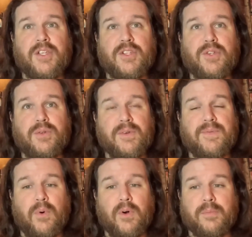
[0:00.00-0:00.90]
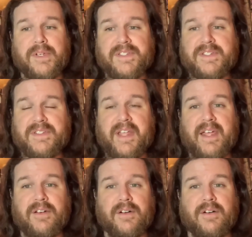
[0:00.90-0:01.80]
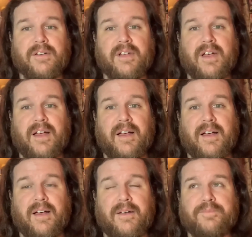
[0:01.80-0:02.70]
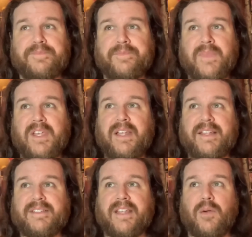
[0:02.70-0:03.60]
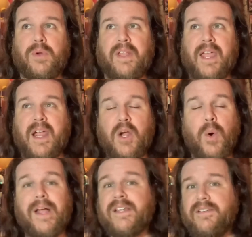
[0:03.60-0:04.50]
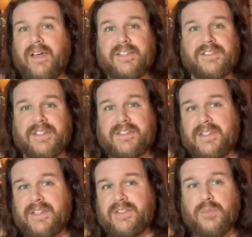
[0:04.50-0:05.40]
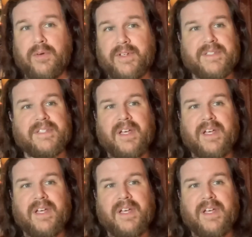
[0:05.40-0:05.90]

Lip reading: uniform standard, not standard, but like quality of excellence in these movies.